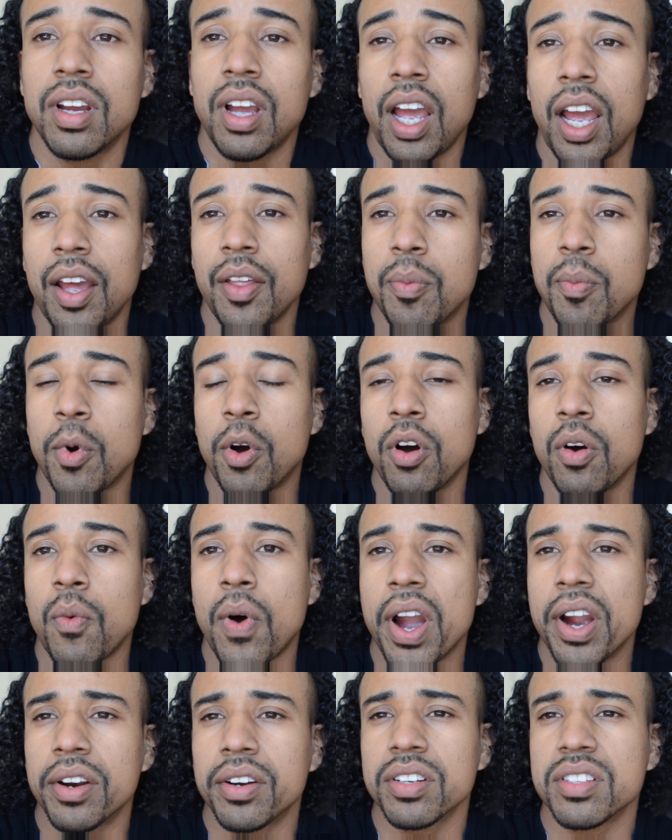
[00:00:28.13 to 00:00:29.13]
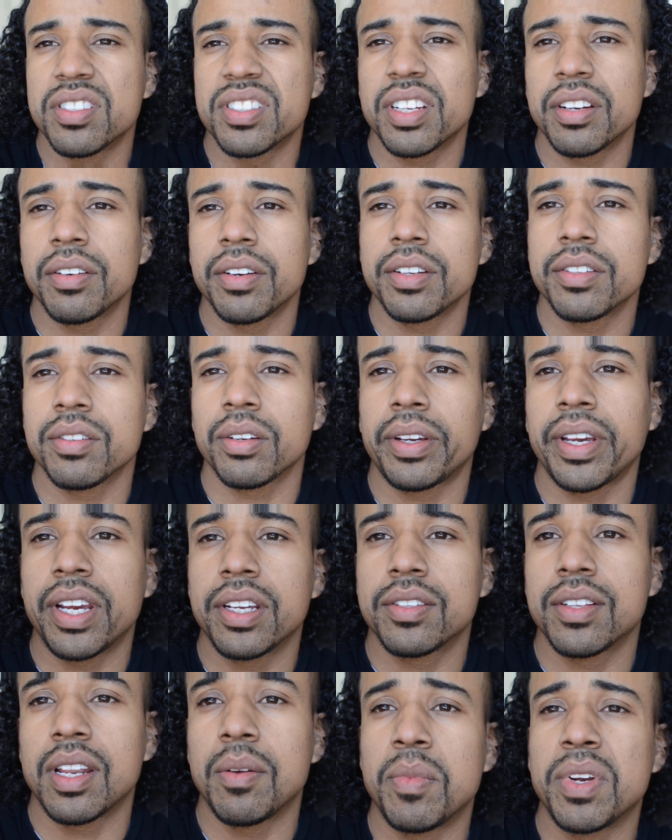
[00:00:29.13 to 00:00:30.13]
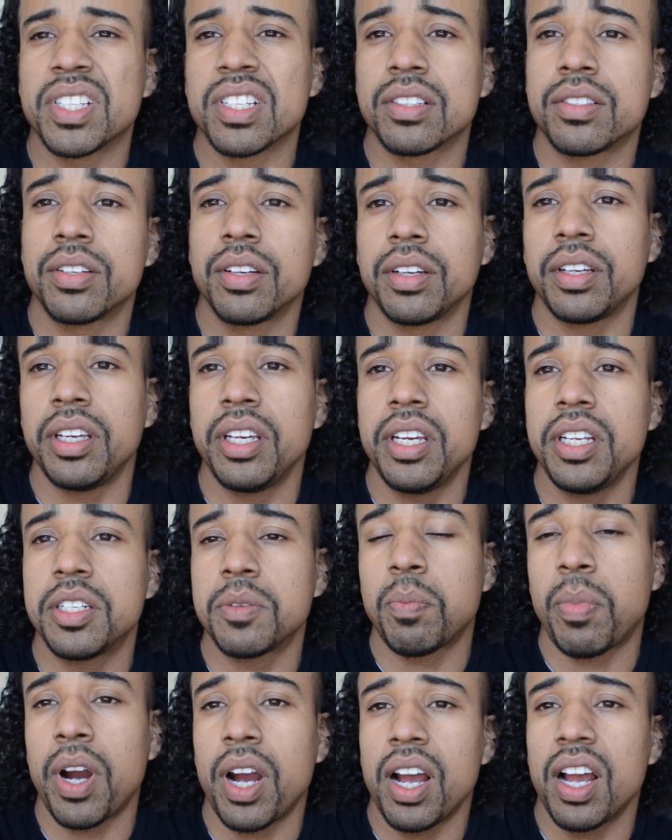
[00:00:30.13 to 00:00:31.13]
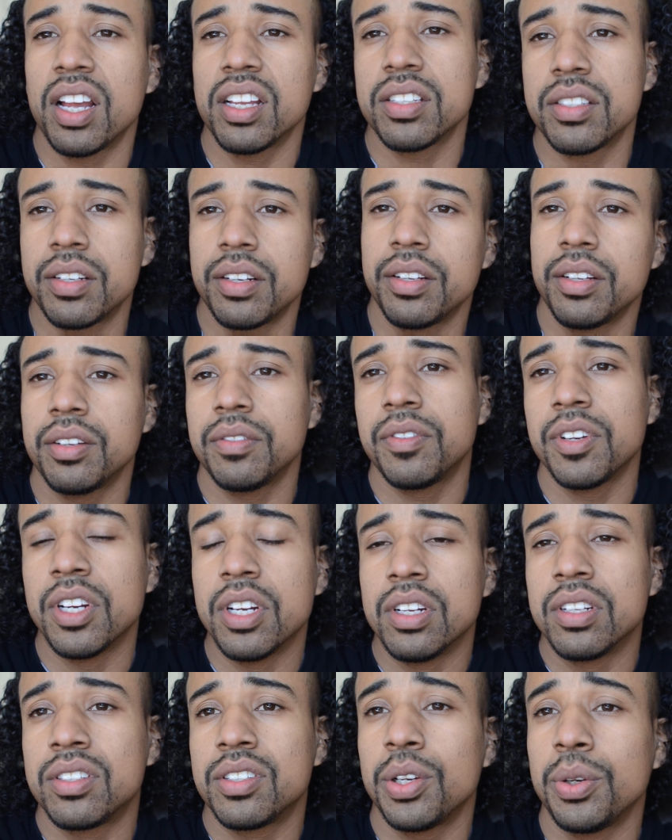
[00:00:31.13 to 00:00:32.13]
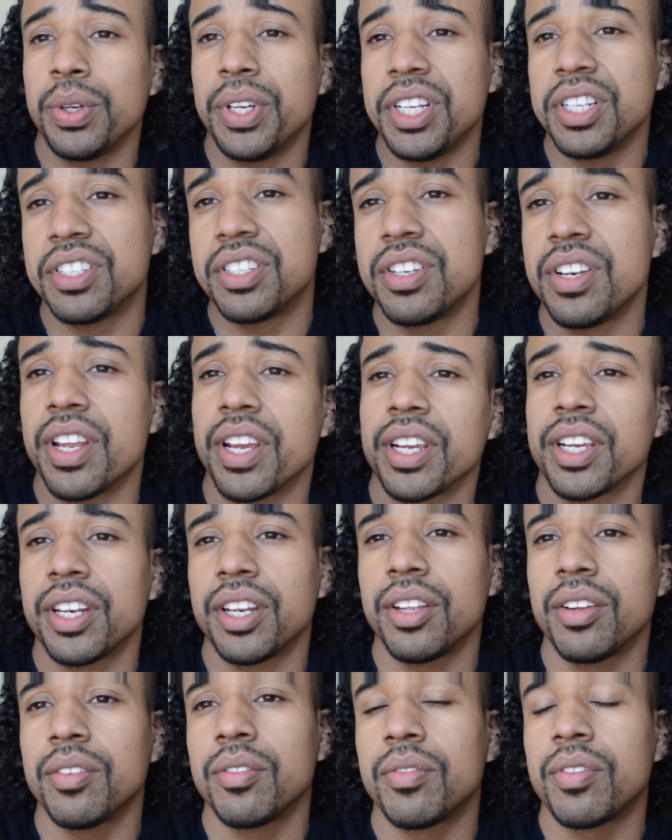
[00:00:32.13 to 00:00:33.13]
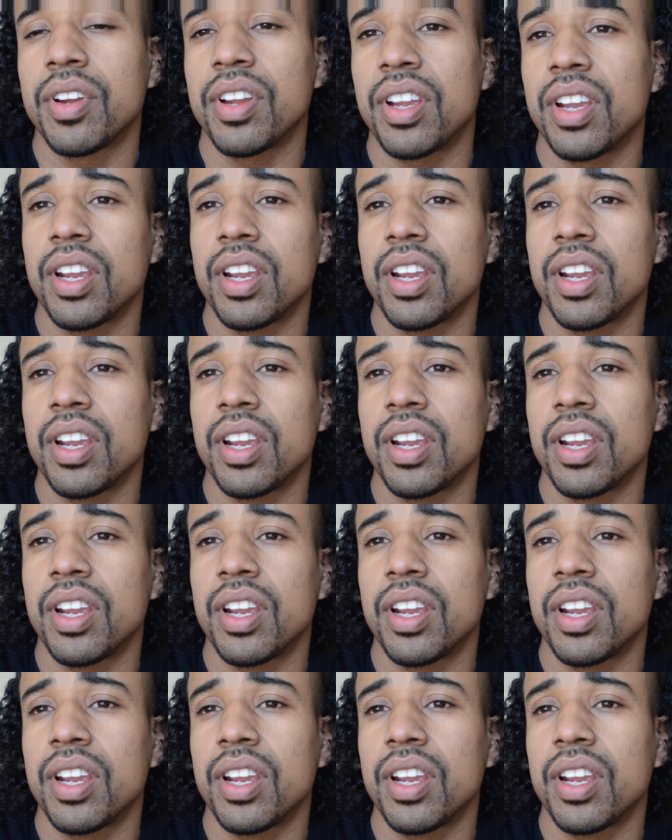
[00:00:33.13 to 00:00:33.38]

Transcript: I have them all wired in series, okay? So that means I took each positive to each negative,